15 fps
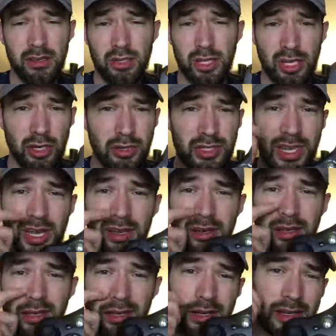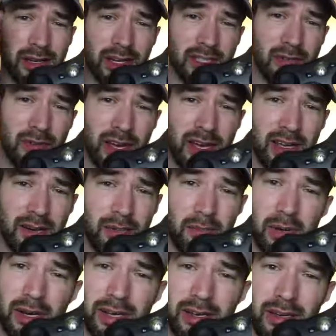So you can use that and it connects
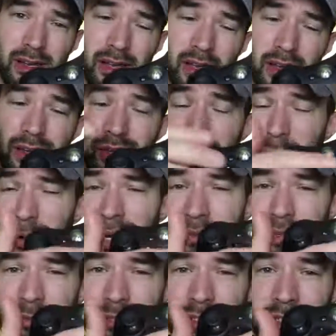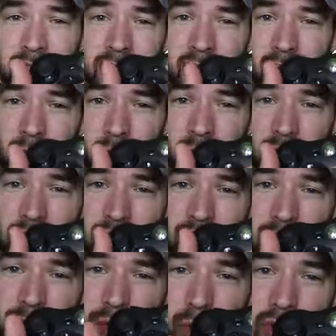fine, but the right thumbstick does not
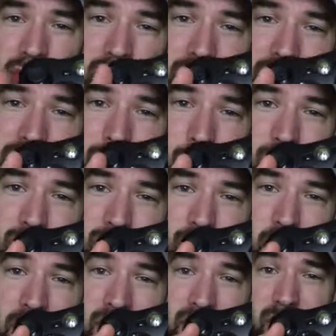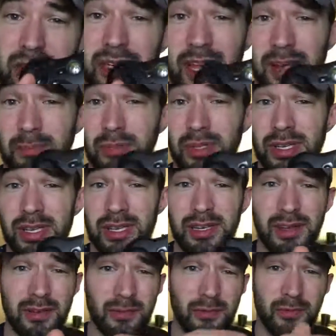work, unfortunately, which makes
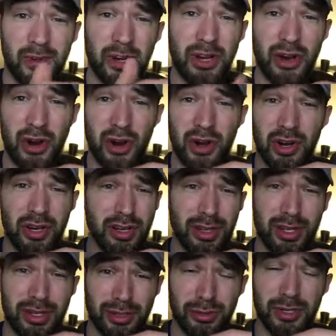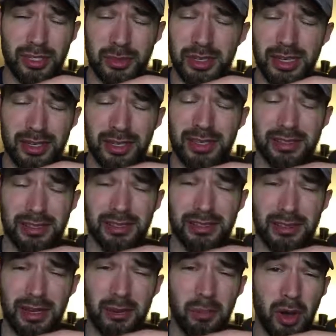gameplay very hard. Trust me,
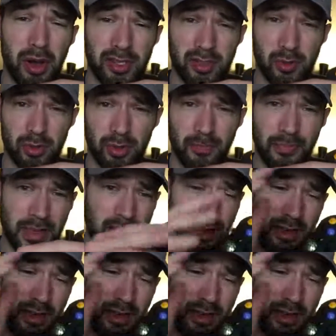it's impossible.